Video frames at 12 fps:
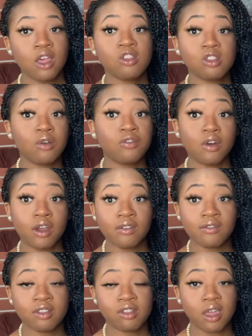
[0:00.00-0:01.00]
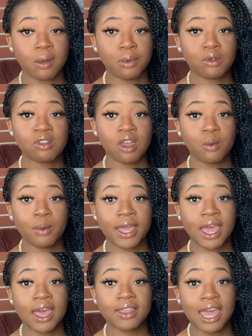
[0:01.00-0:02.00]
So for example, say we
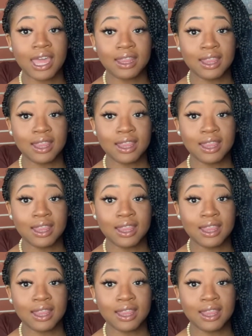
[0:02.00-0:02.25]
had a